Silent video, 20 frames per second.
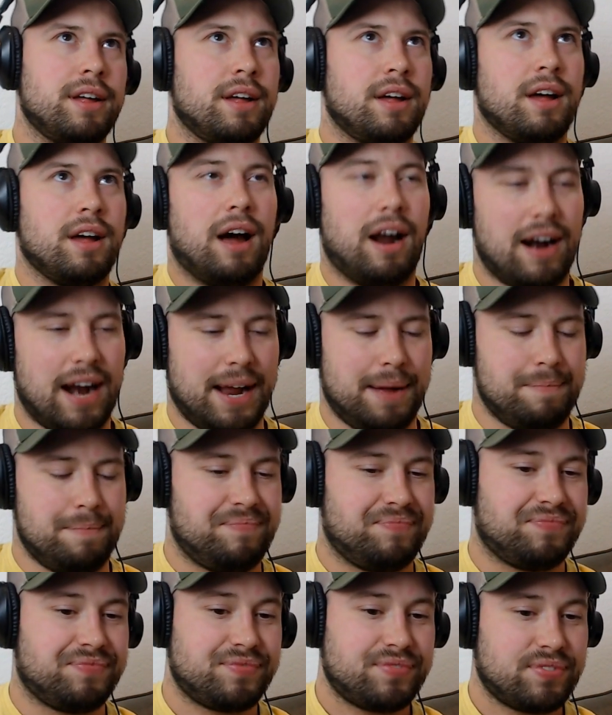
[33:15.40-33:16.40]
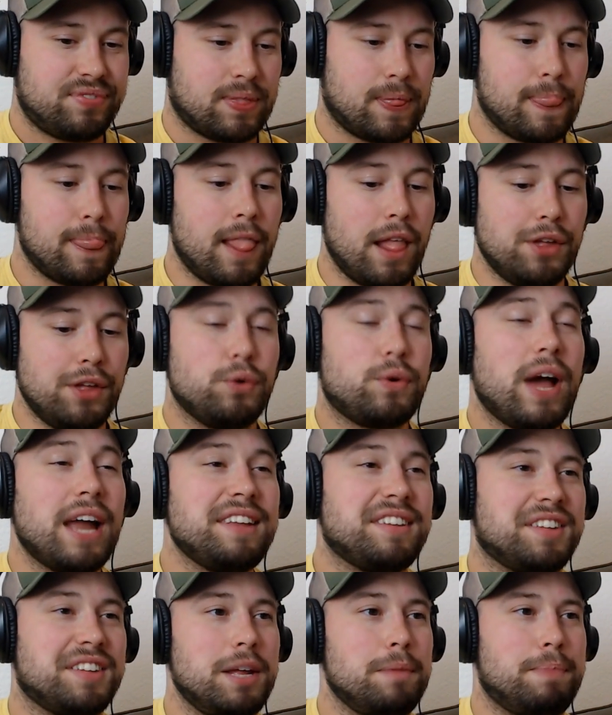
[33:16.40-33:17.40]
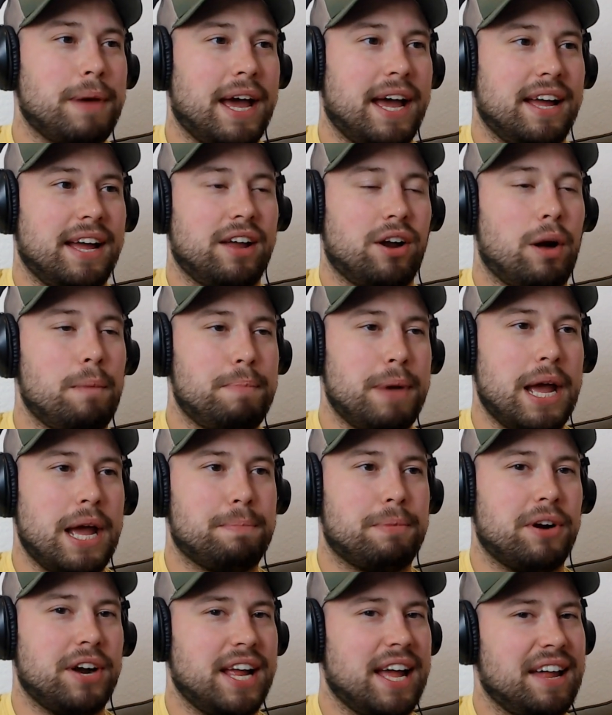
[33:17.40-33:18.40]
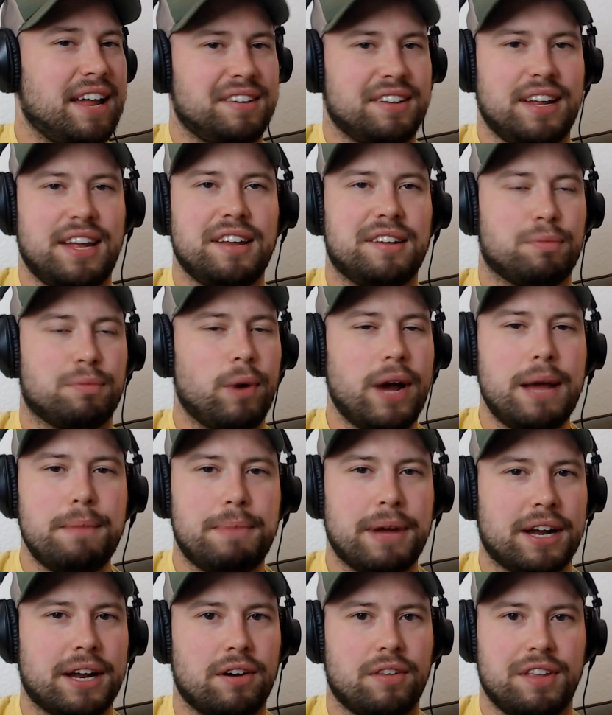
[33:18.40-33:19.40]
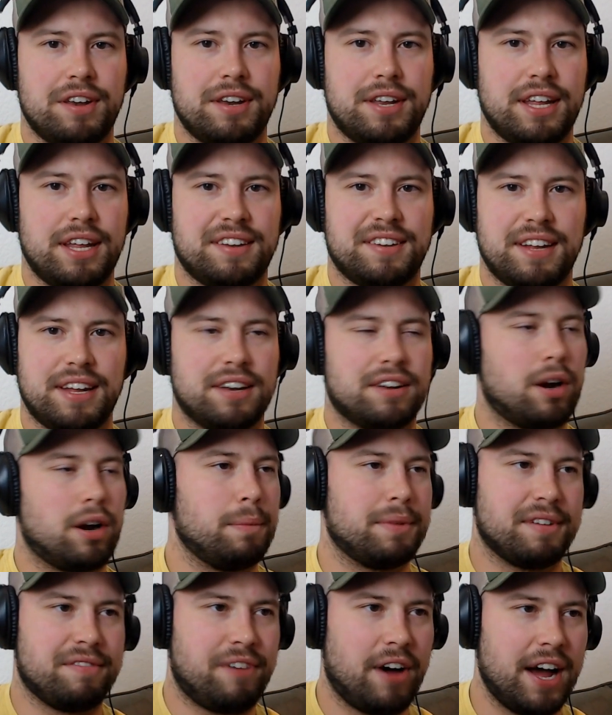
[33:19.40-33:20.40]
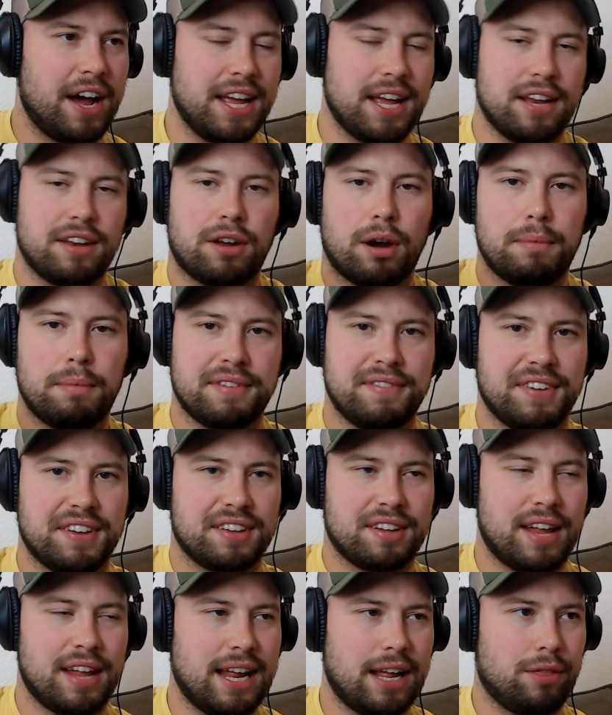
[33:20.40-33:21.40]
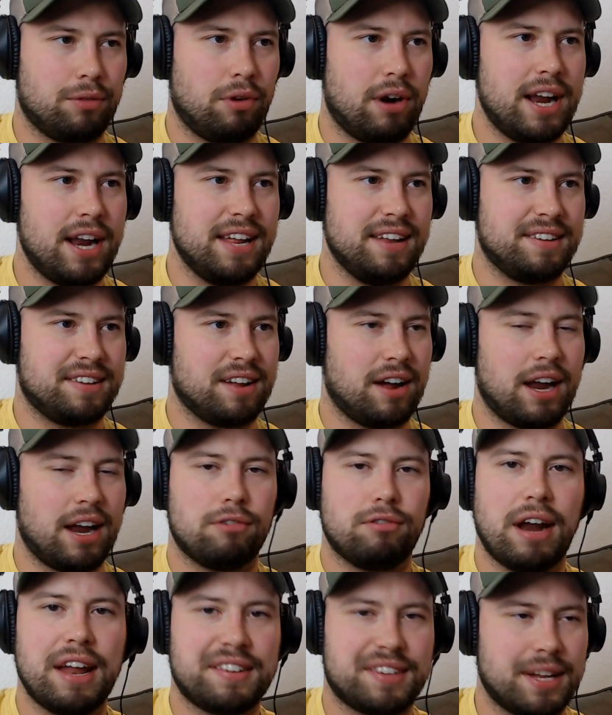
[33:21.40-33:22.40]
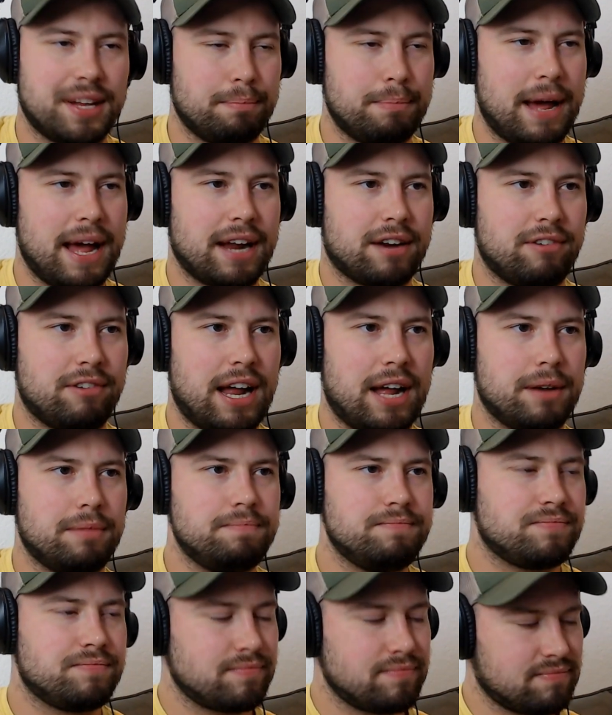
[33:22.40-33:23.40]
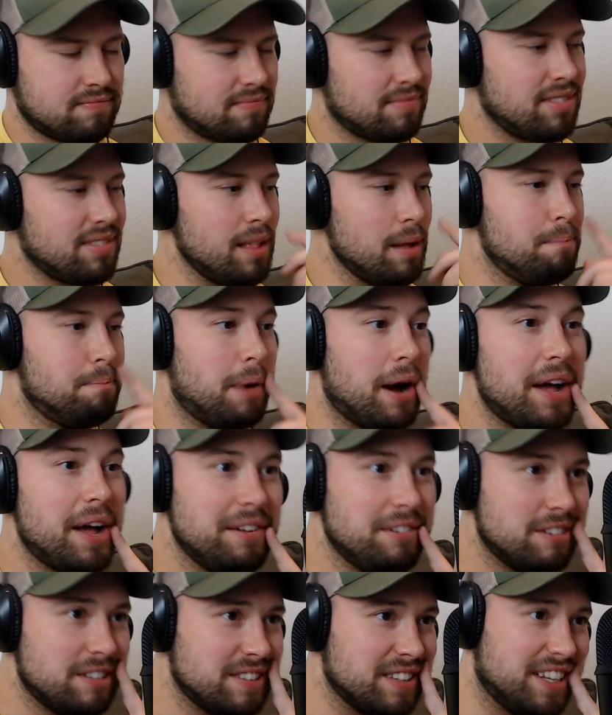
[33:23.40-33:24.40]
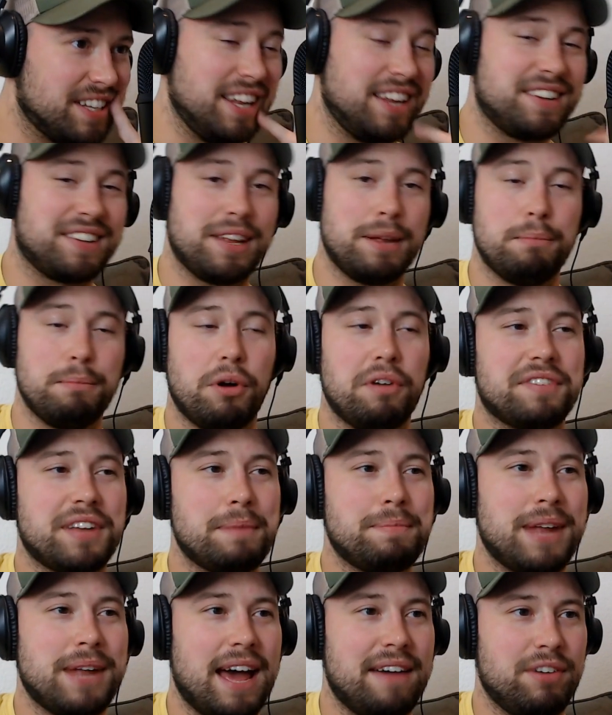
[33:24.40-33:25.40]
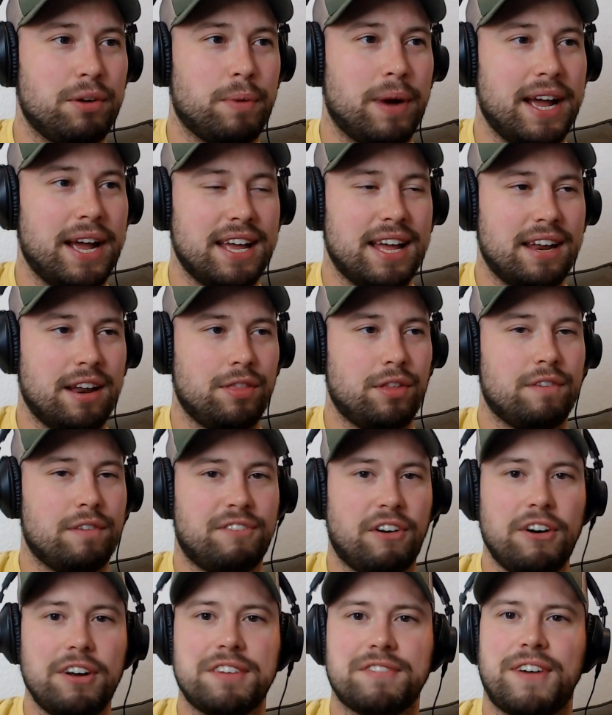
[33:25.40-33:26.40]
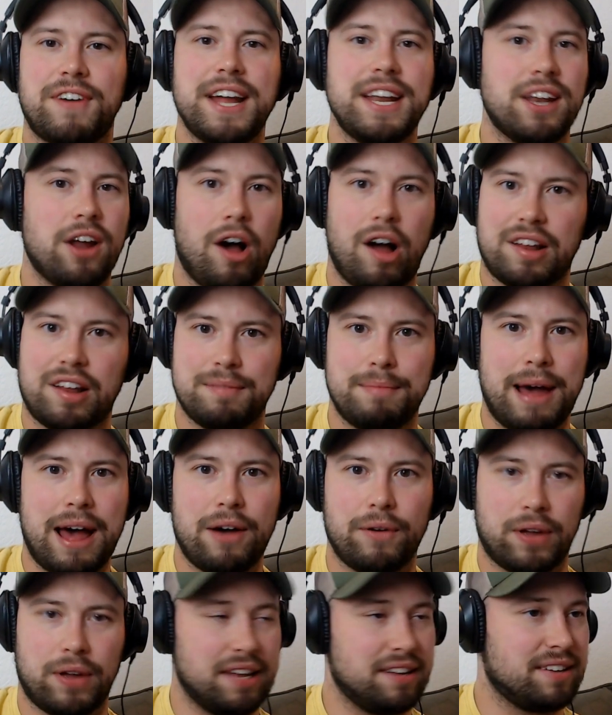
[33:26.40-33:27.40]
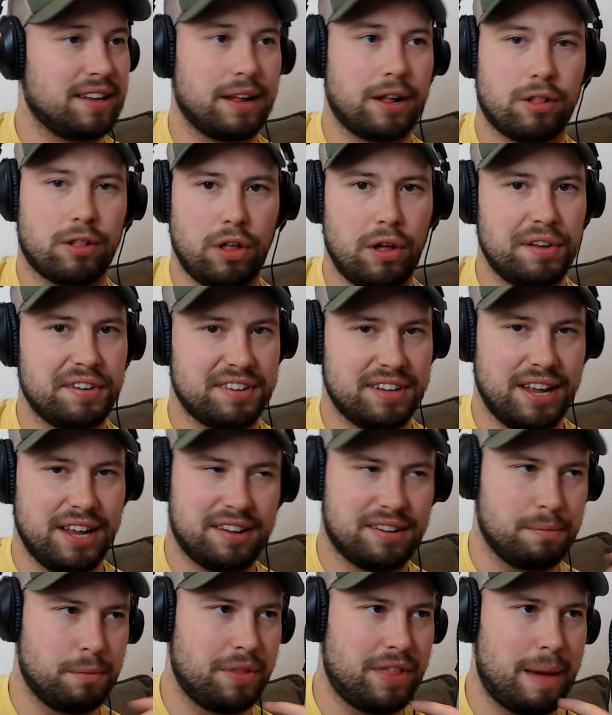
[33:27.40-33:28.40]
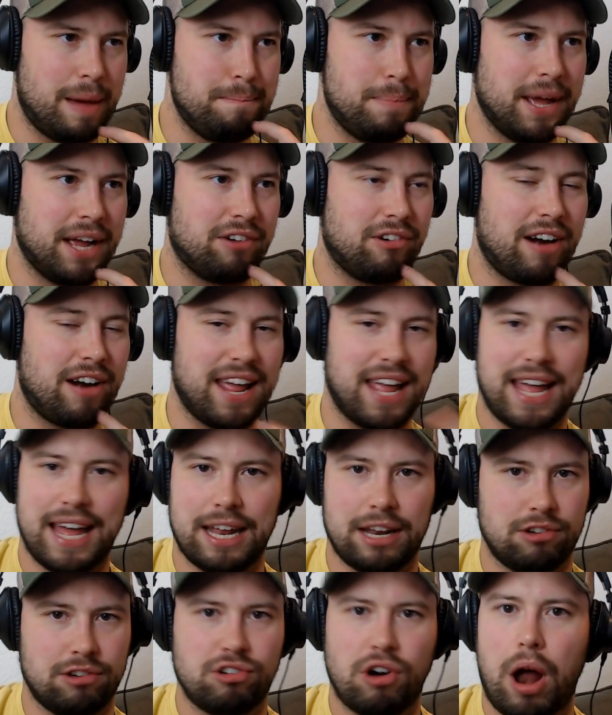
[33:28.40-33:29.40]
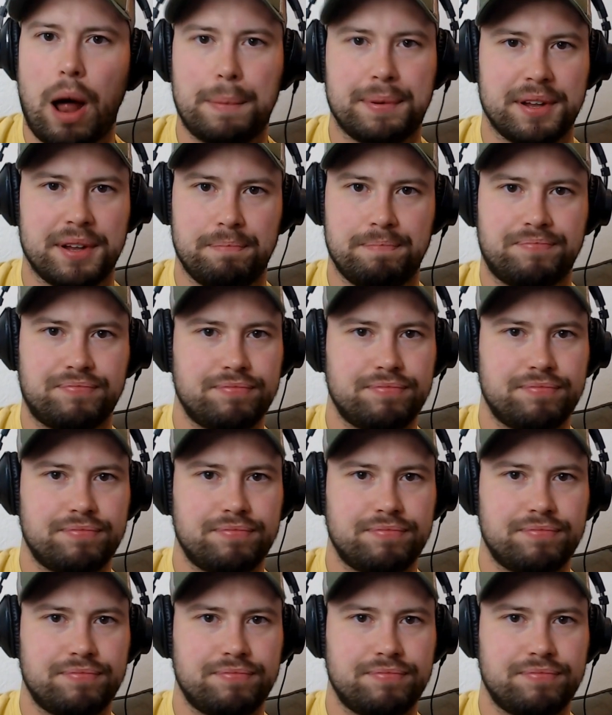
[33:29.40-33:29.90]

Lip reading: all right, you got Stipe, and on paper he's way bigger than DC in terms of height, in terms of his length, right? He's got a wrestling background. But DC moves up to heavyweight, and in their first fight, knocks him out, gets in close, and hits him with that big right hand, drops him.